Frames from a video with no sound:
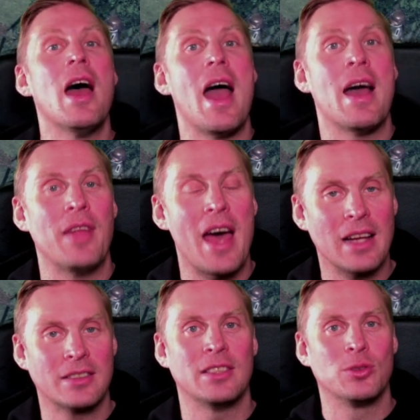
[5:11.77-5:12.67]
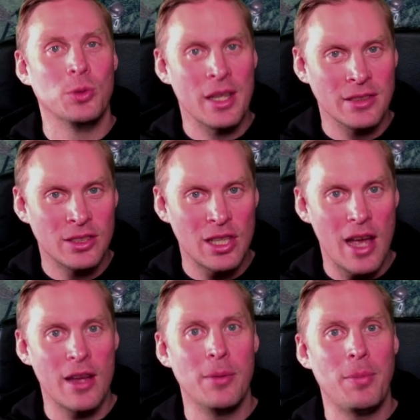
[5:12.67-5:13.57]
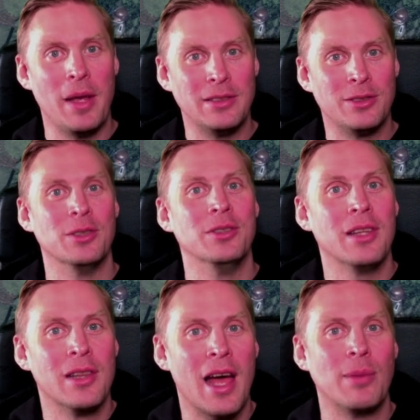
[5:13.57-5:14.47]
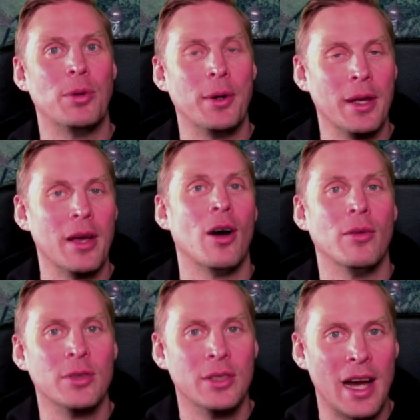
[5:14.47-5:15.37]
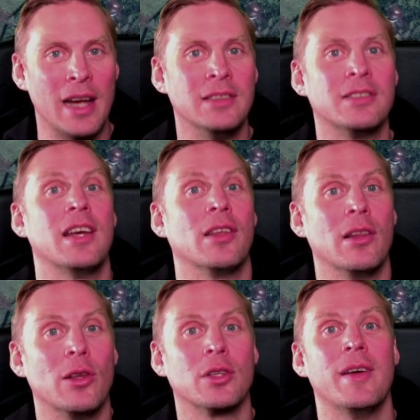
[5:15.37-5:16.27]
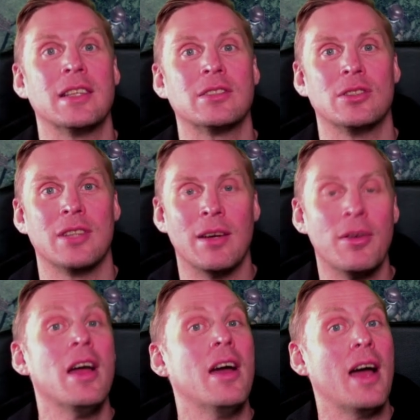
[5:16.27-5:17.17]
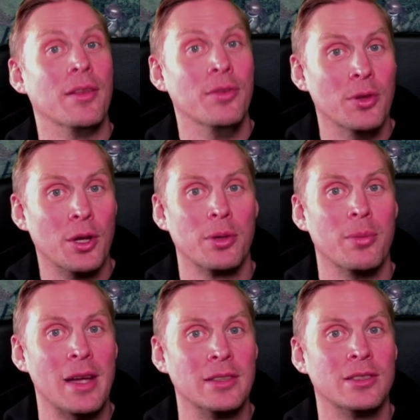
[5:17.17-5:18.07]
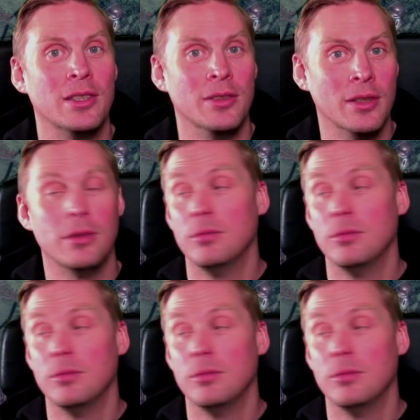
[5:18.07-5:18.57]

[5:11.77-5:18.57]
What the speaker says: and access to the entire Patreon library of guides and a lot of extra stuff. And not to mention